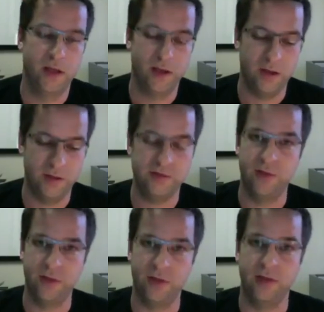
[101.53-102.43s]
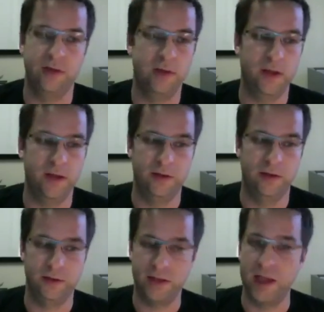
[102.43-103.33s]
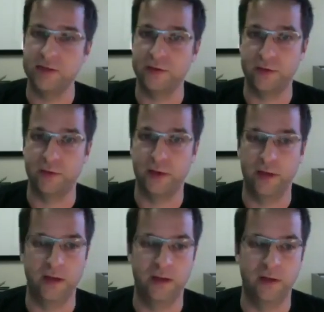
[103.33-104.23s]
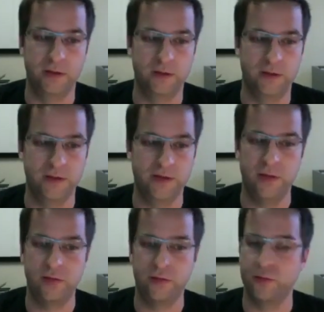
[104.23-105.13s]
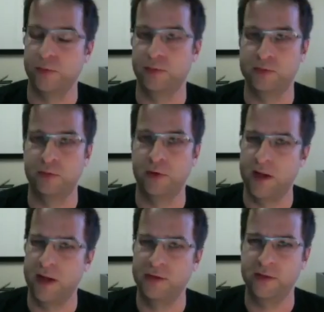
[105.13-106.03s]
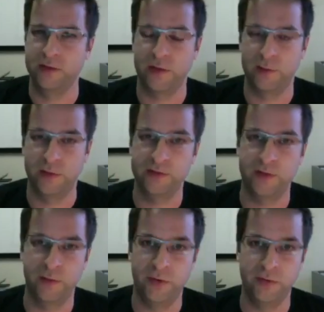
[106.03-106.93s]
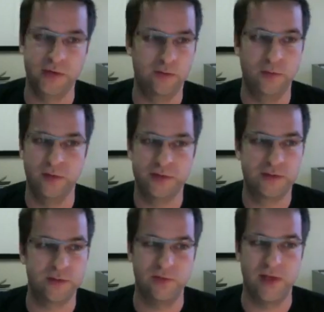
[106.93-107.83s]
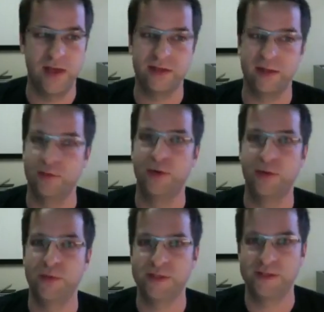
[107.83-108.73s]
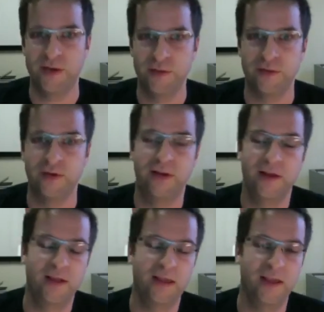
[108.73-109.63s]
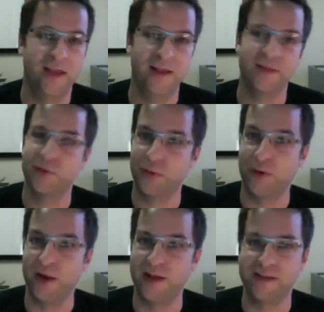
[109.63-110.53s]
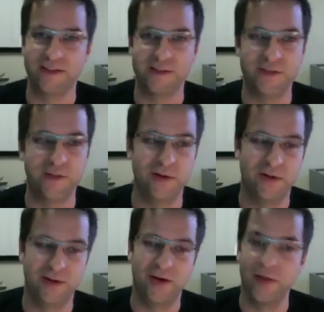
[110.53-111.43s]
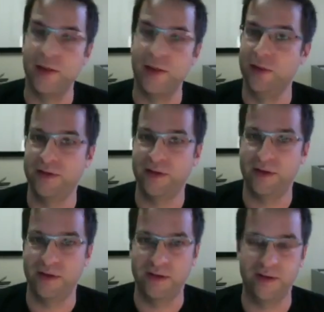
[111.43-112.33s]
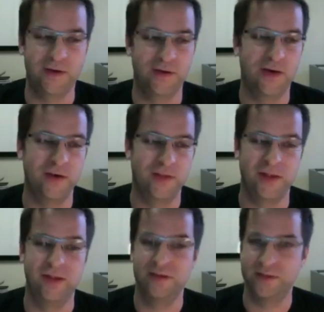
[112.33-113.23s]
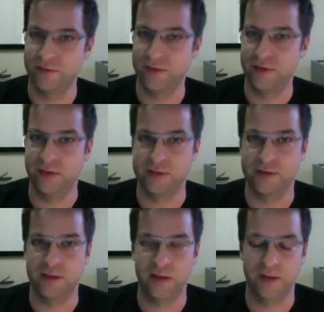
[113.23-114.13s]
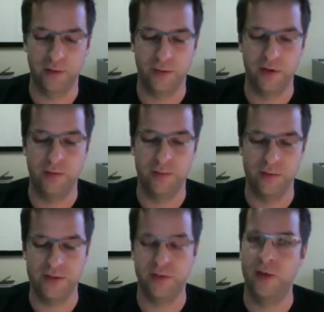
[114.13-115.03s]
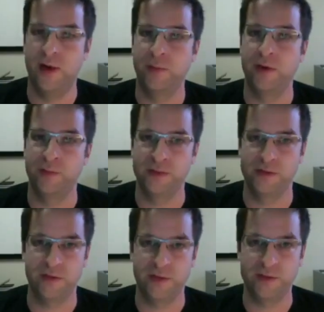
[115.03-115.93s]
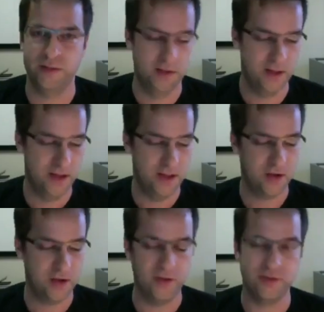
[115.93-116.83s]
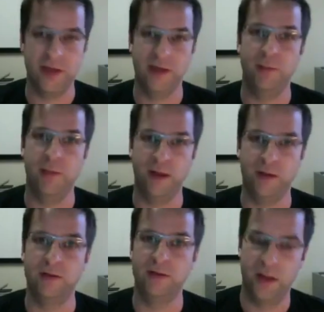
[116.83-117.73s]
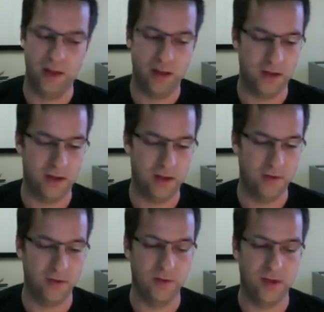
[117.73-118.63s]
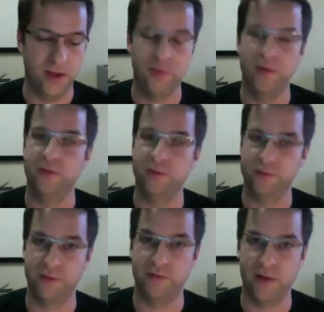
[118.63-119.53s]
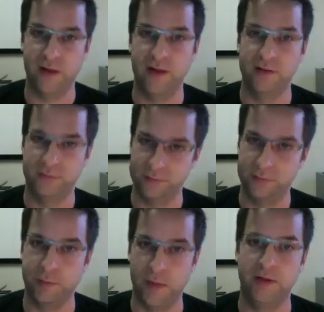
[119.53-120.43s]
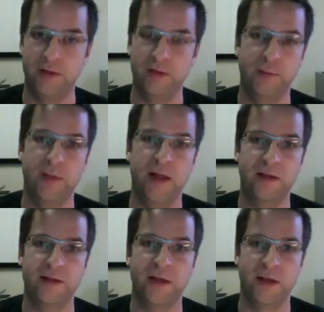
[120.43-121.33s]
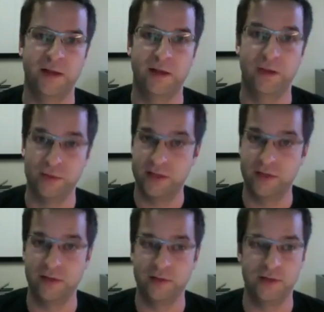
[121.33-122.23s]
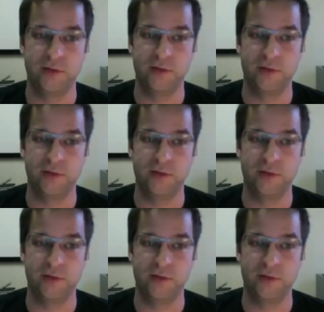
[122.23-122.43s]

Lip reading: civilian and casualty rate. And this other group is what actually troubled us the most. Everyone's sort of asking, well, who is this other? And that's what we're asking too. Are they military or are they civilians? And the problem is the Obama administration calls any male able to fight male in Pakistan who's killed in a drone